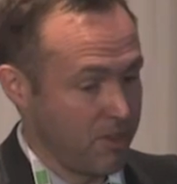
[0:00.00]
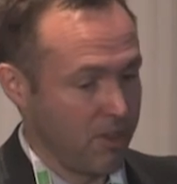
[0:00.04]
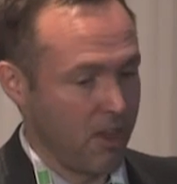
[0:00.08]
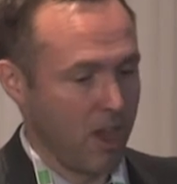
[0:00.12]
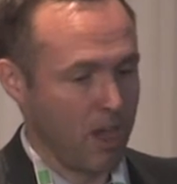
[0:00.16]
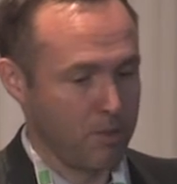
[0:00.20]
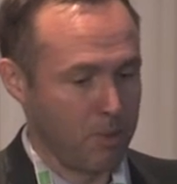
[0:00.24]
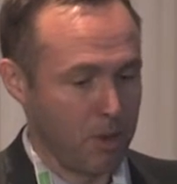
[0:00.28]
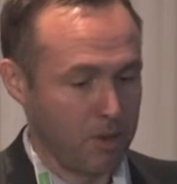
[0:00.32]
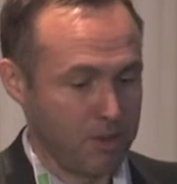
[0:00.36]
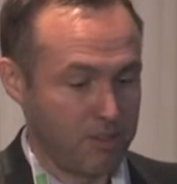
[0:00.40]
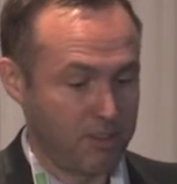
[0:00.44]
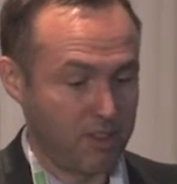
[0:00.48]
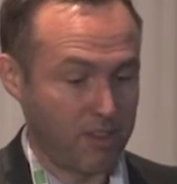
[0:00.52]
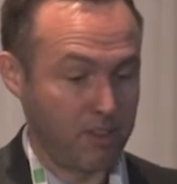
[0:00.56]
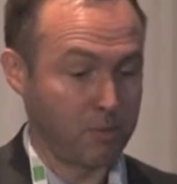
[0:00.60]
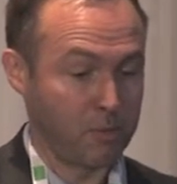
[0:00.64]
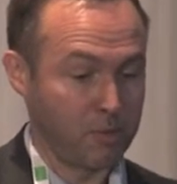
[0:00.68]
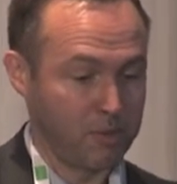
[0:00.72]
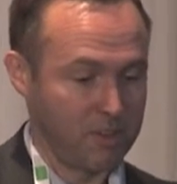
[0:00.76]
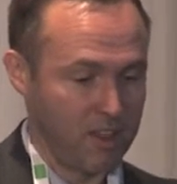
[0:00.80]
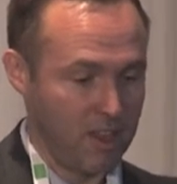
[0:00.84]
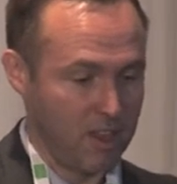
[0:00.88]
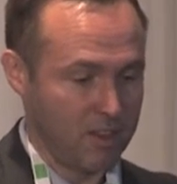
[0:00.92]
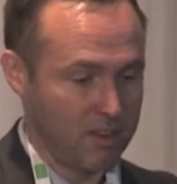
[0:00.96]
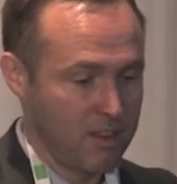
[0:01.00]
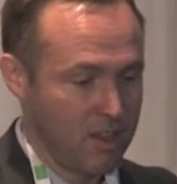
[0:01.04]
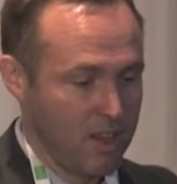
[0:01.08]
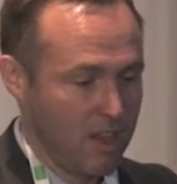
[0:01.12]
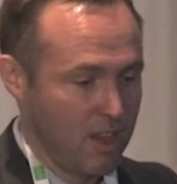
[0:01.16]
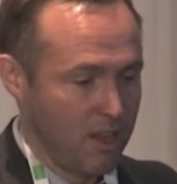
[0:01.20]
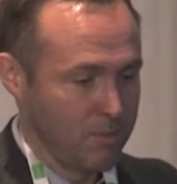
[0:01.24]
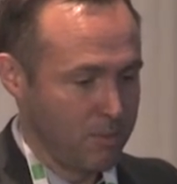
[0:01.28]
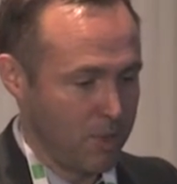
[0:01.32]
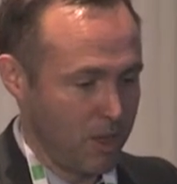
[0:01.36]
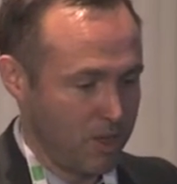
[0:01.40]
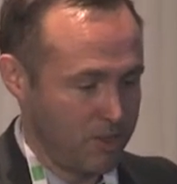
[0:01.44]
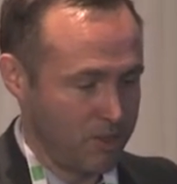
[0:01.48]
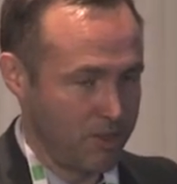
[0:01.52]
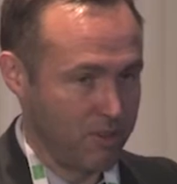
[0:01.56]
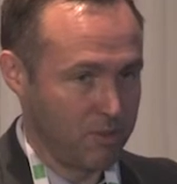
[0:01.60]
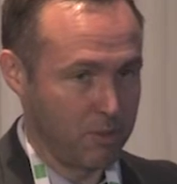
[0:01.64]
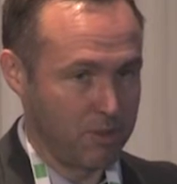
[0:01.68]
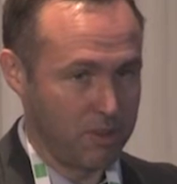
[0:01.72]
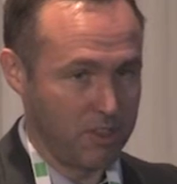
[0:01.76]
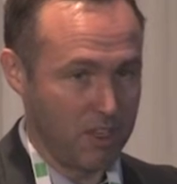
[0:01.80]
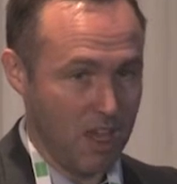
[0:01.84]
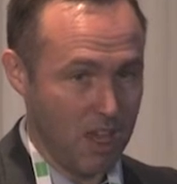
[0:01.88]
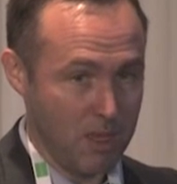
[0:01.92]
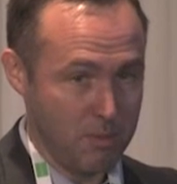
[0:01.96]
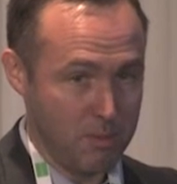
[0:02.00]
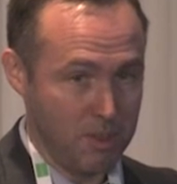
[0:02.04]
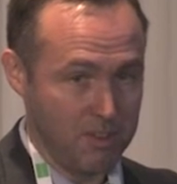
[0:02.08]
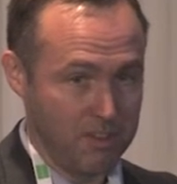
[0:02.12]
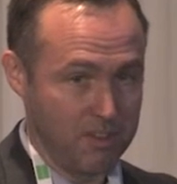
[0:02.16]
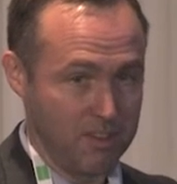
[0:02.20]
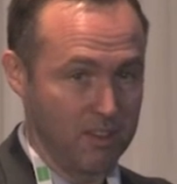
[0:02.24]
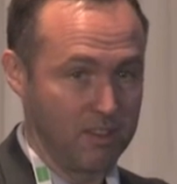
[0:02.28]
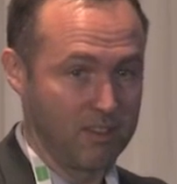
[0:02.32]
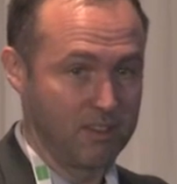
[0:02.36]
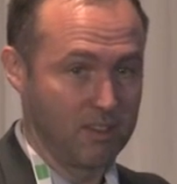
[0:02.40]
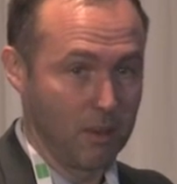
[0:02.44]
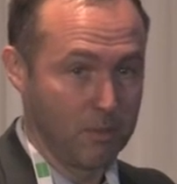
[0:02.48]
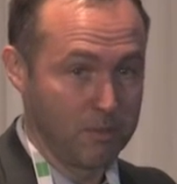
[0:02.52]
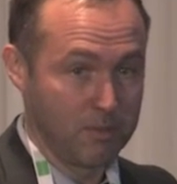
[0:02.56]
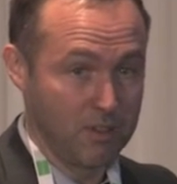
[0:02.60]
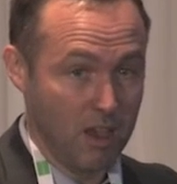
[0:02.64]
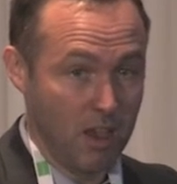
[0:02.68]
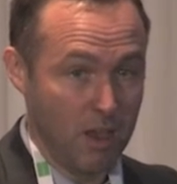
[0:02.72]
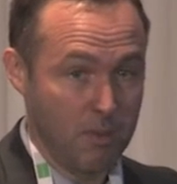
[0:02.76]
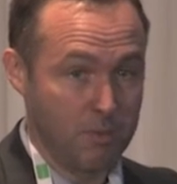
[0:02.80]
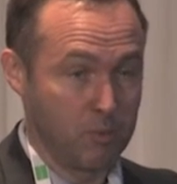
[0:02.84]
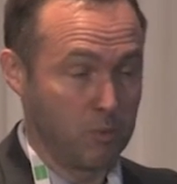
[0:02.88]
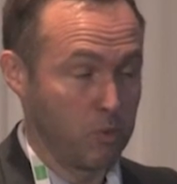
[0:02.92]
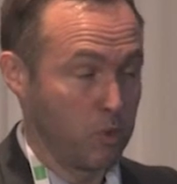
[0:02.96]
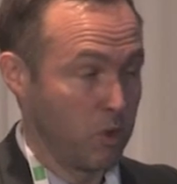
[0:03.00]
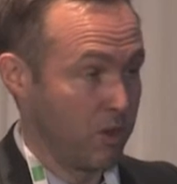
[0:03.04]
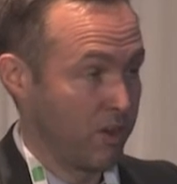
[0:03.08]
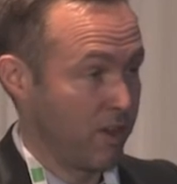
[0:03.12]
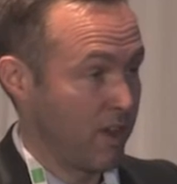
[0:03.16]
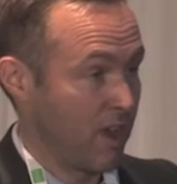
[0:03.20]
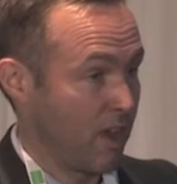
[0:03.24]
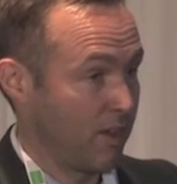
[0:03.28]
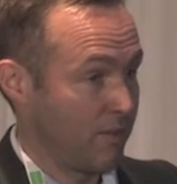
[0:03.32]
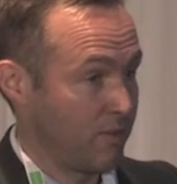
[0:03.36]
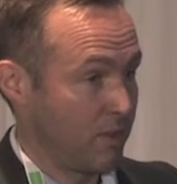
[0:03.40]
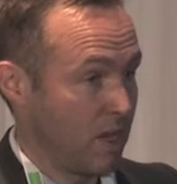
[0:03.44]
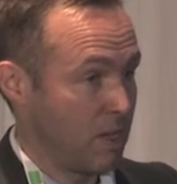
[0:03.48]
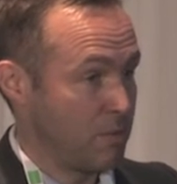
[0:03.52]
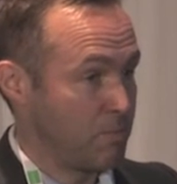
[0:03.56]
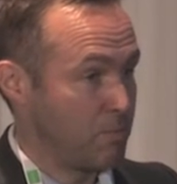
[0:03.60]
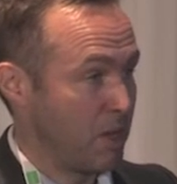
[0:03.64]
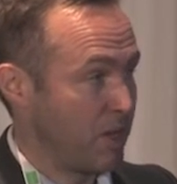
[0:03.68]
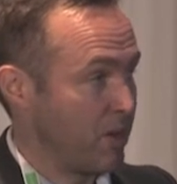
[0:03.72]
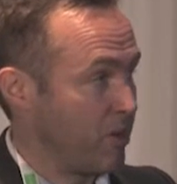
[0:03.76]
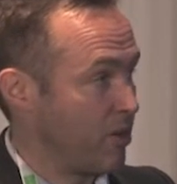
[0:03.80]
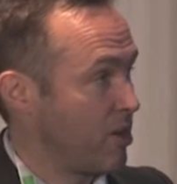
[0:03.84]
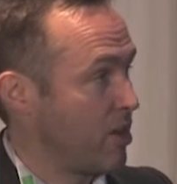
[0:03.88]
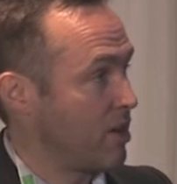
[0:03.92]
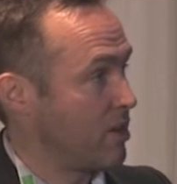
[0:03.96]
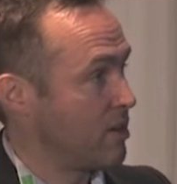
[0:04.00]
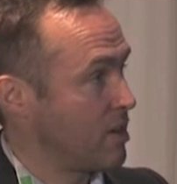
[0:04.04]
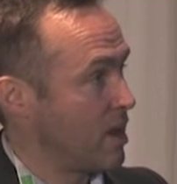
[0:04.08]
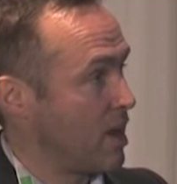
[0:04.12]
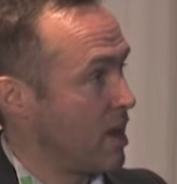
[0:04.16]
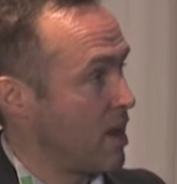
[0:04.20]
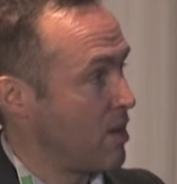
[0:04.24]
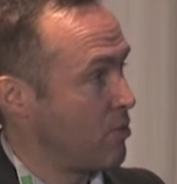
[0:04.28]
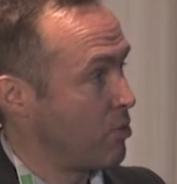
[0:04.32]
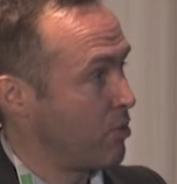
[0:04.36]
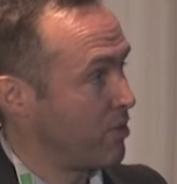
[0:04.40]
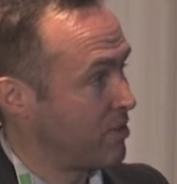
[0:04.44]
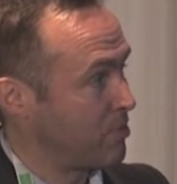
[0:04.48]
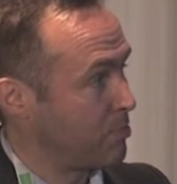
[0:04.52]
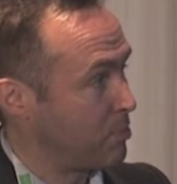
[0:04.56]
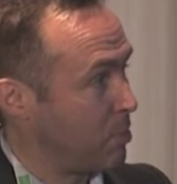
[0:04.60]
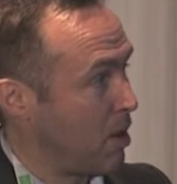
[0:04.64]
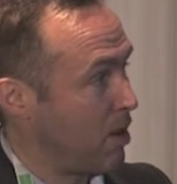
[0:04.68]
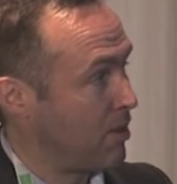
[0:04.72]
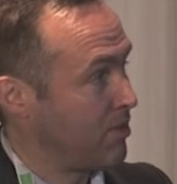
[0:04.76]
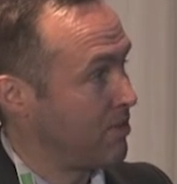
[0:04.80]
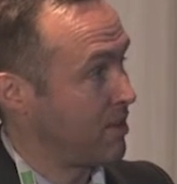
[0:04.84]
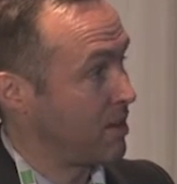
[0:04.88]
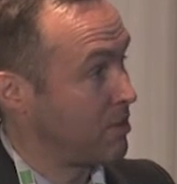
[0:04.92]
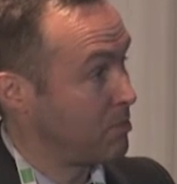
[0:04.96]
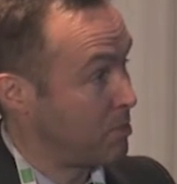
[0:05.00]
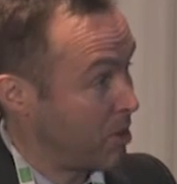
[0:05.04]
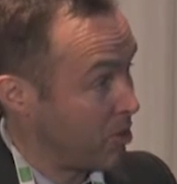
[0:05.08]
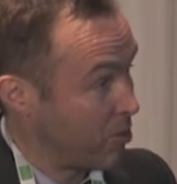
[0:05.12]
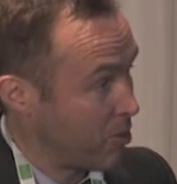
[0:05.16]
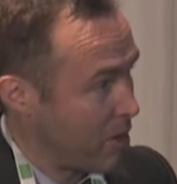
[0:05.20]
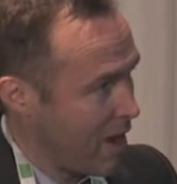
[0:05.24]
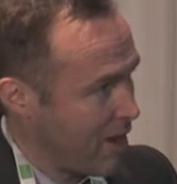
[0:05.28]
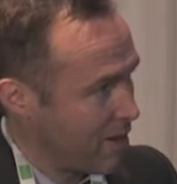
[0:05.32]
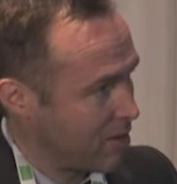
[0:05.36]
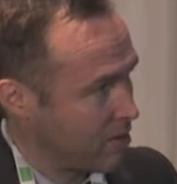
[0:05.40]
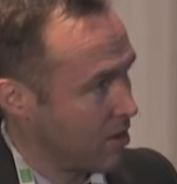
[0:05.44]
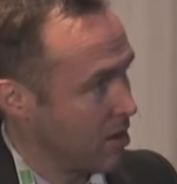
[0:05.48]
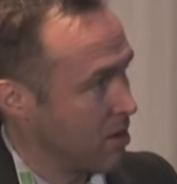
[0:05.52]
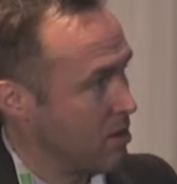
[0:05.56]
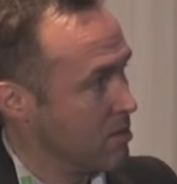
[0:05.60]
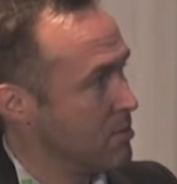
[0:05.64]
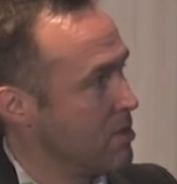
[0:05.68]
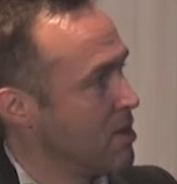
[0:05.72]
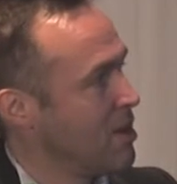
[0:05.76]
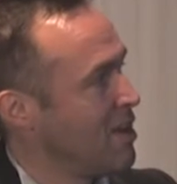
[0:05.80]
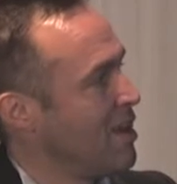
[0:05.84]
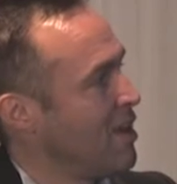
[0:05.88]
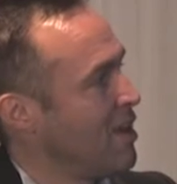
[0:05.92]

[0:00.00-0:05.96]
The hypothesis was that patients with the ABC subtype would have a better response and a better outcome.